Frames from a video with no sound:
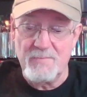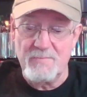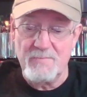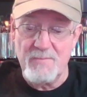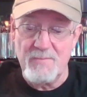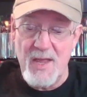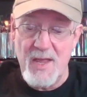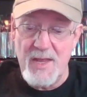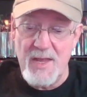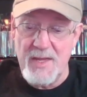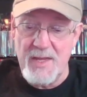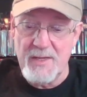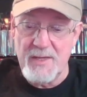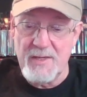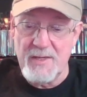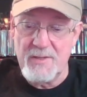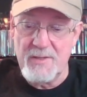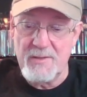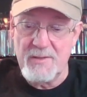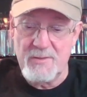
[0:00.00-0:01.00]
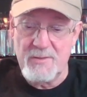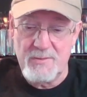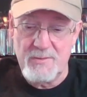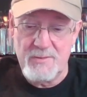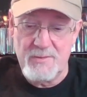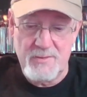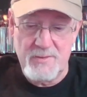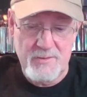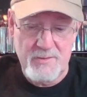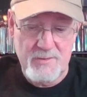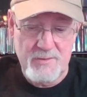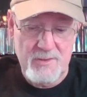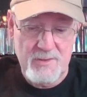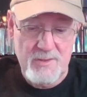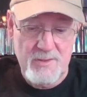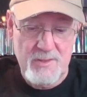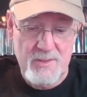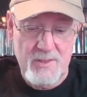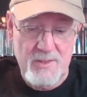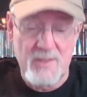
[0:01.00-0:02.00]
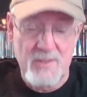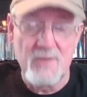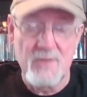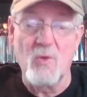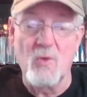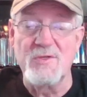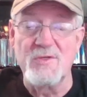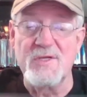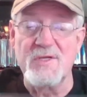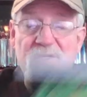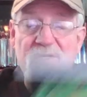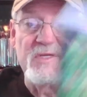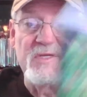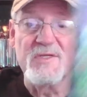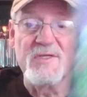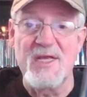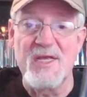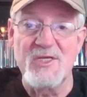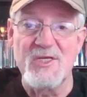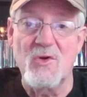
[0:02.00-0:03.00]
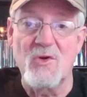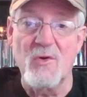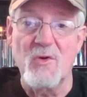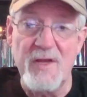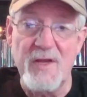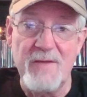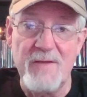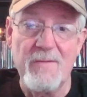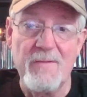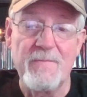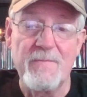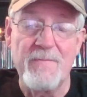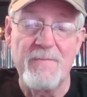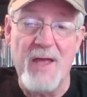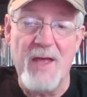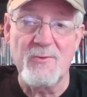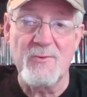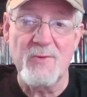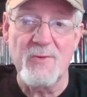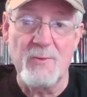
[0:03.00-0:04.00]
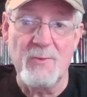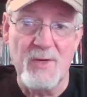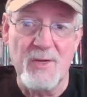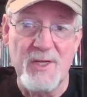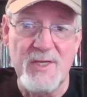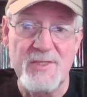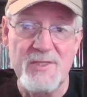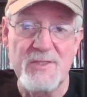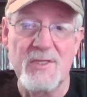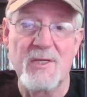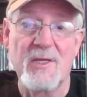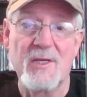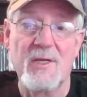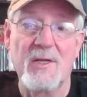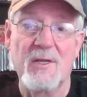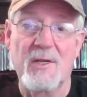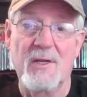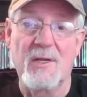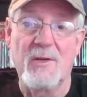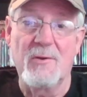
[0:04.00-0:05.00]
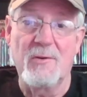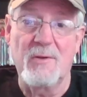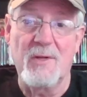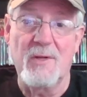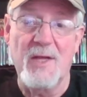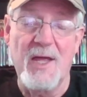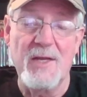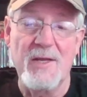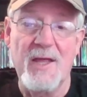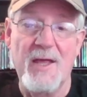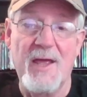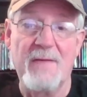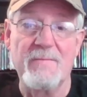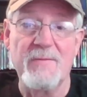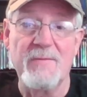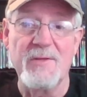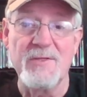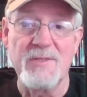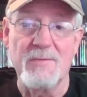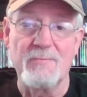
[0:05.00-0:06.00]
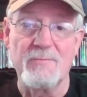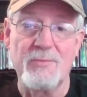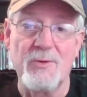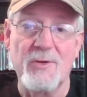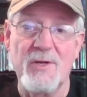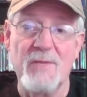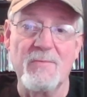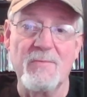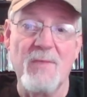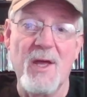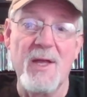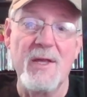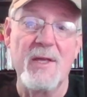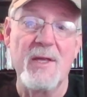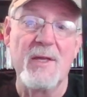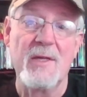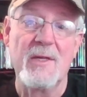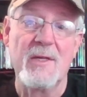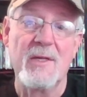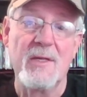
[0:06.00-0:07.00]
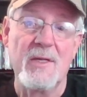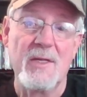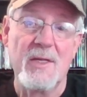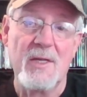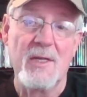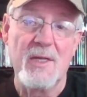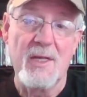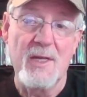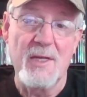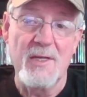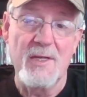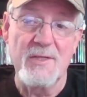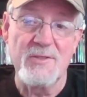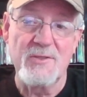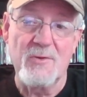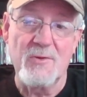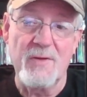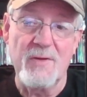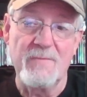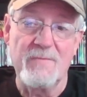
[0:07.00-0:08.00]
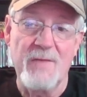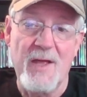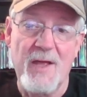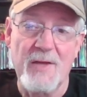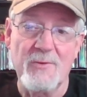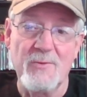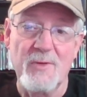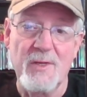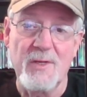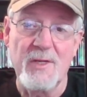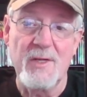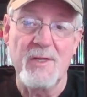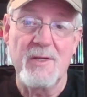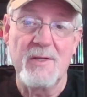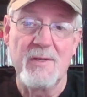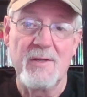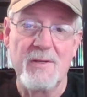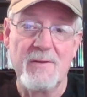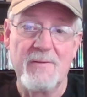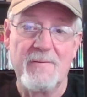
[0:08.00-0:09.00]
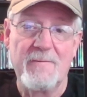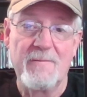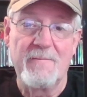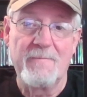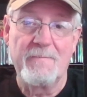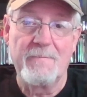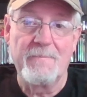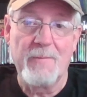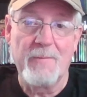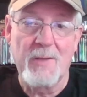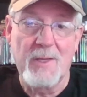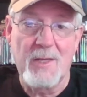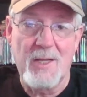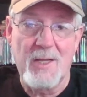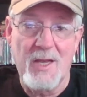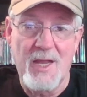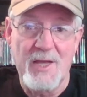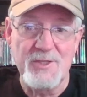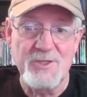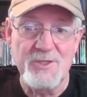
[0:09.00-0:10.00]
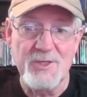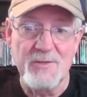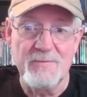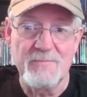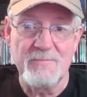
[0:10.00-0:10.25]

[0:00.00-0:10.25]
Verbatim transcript: Man. Of course, this is a Scream Factory release. Glad to have this and put it in my uh, Scream Factory collection.